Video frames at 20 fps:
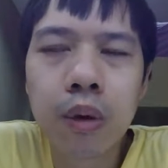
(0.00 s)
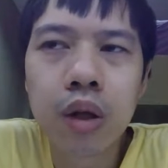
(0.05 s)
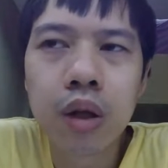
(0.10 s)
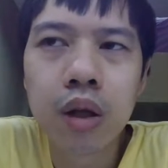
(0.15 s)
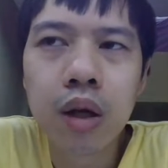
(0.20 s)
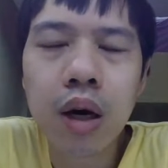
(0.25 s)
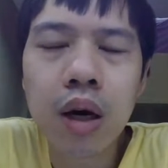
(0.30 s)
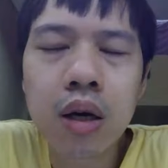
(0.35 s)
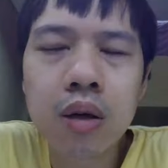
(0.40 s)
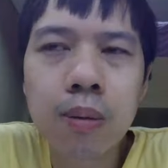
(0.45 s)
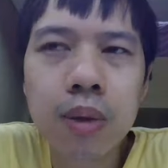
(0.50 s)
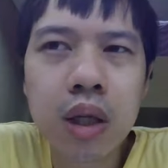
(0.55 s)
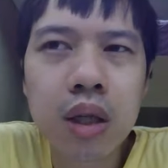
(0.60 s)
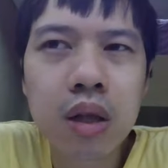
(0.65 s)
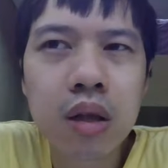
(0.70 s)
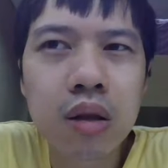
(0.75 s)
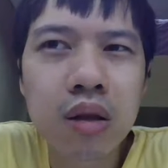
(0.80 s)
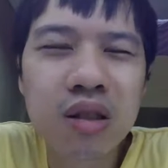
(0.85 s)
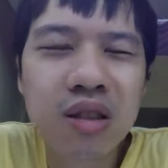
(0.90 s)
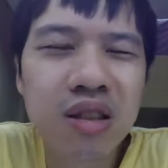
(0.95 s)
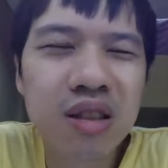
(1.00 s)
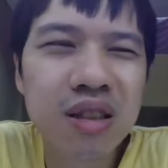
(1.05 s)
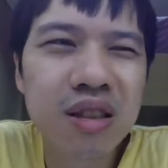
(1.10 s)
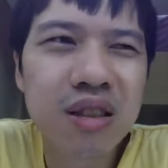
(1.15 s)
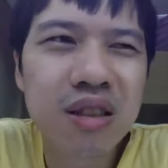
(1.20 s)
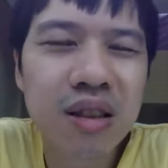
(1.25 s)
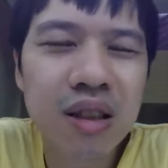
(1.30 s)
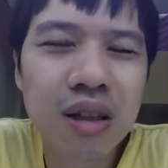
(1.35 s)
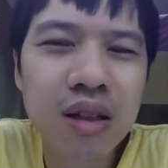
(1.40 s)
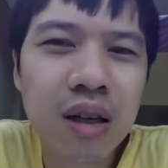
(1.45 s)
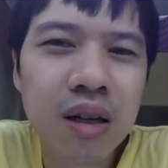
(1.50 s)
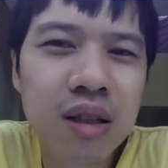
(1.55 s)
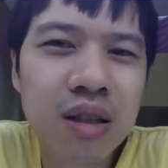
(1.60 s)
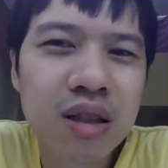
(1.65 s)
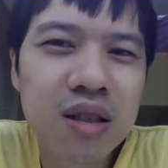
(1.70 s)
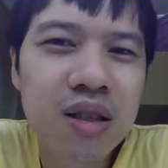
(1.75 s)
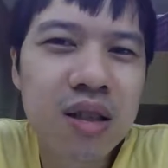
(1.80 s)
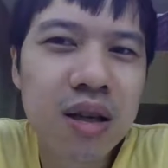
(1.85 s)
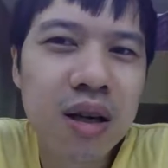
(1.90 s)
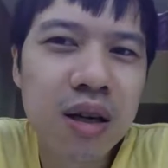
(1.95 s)
Yeah, but it
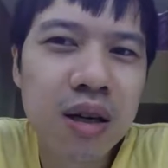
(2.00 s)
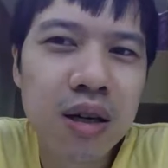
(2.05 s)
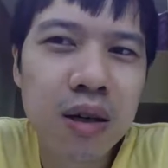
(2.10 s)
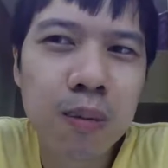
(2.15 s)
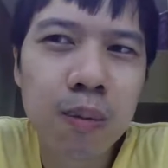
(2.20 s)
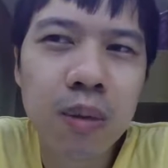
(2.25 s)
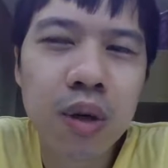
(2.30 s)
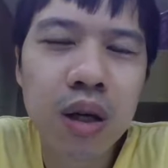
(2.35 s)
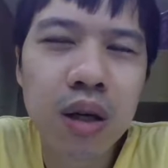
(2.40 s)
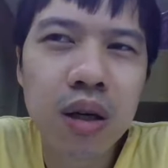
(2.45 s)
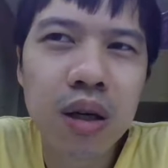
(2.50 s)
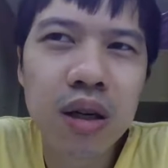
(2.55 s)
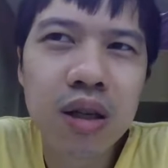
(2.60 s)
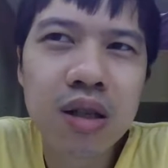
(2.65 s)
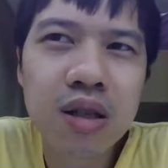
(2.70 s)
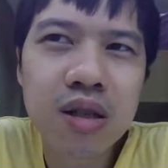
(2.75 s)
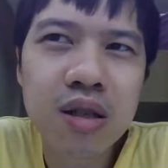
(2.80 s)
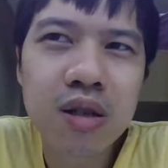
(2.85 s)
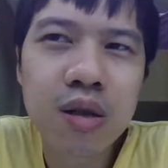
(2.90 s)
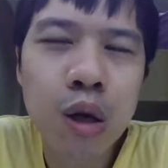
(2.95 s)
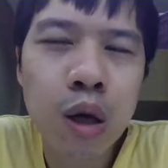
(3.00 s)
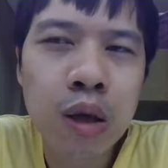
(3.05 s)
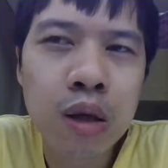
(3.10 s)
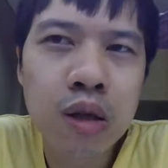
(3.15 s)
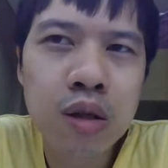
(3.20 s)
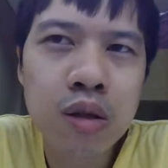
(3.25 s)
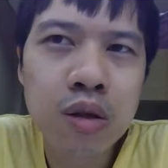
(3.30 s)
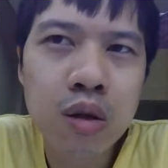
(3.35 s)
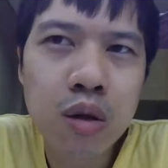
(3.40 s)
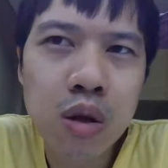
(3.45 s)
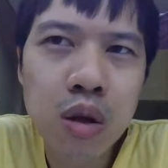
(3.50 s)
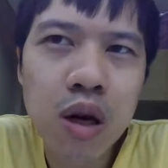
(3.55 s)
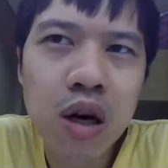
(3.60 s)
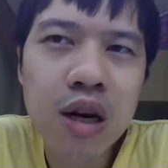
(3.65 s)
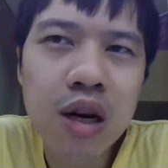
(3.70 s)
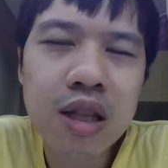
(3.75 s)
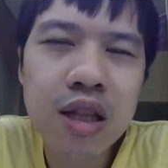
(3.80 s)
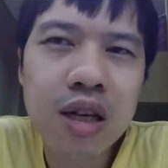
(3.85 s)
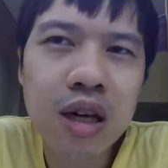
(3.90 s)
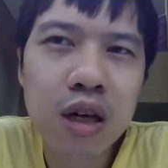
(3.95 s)
is it is
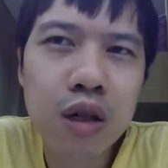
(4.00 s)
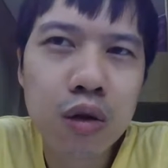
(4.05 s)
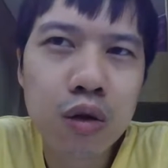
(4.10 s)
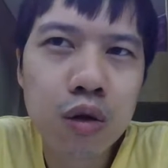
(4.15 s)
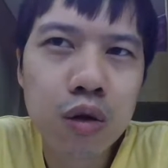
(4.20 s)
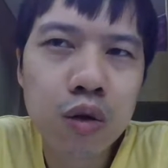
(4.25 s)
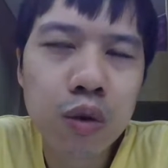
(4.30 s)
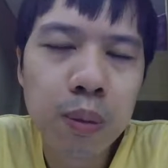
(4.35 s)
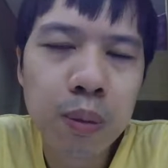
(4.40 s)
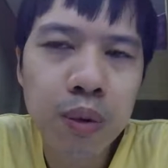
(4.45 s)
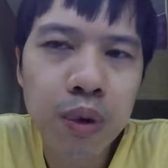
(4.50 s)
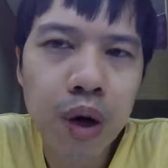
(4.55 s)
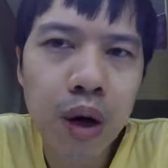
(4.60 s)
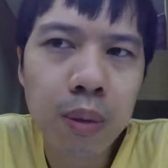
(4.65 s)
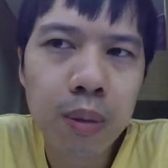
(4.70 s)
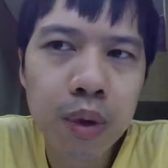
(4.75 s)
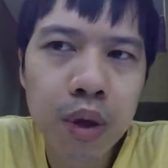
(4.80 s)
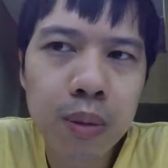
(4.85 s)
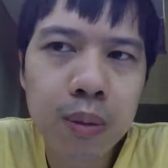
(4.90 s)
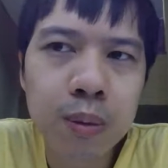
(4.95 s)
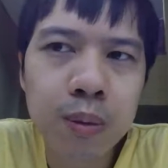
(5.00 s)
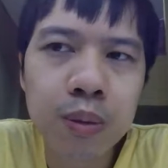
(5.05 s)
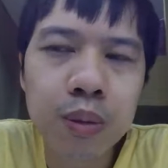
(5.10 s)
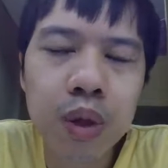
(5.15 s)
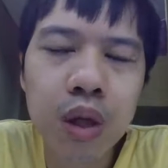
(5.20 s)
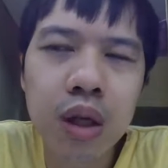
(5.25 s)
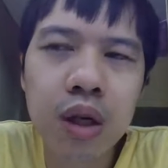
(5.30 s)
not a new problem.